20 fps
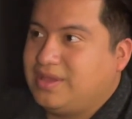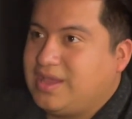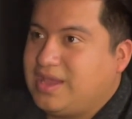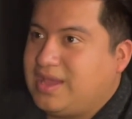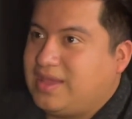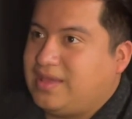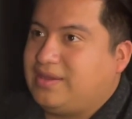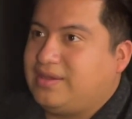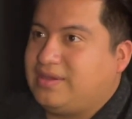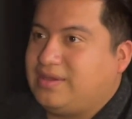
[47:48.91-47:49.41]

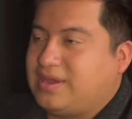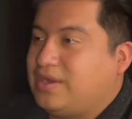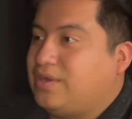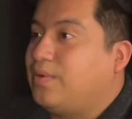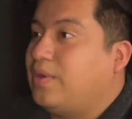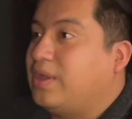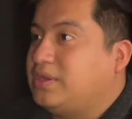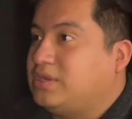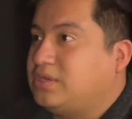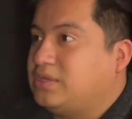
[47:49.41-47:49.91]
and I know
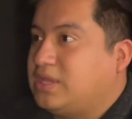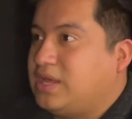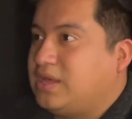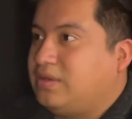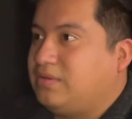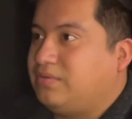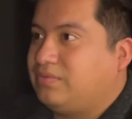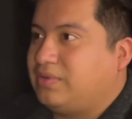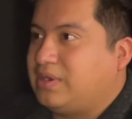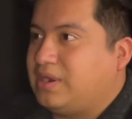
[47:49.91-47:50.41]
I did that
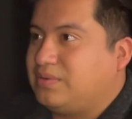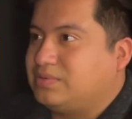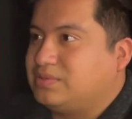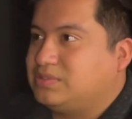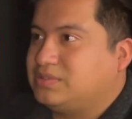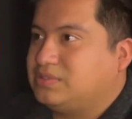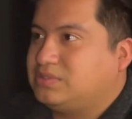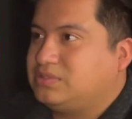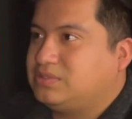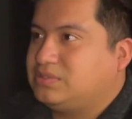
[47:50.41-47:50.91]
when I
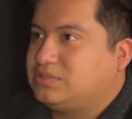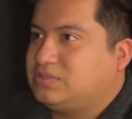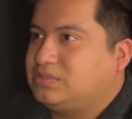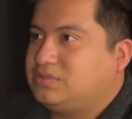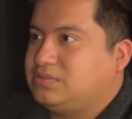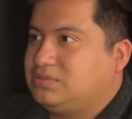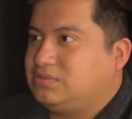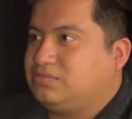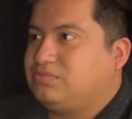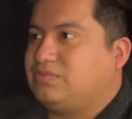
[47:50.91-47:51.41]

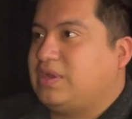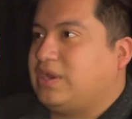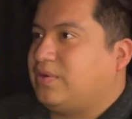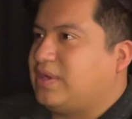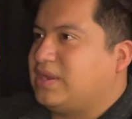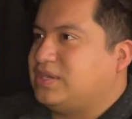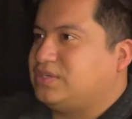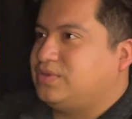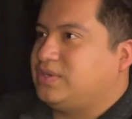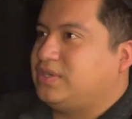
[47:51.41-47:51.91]

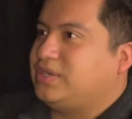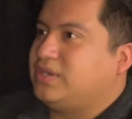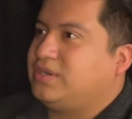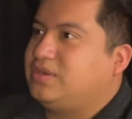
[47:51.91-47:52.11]
graduated.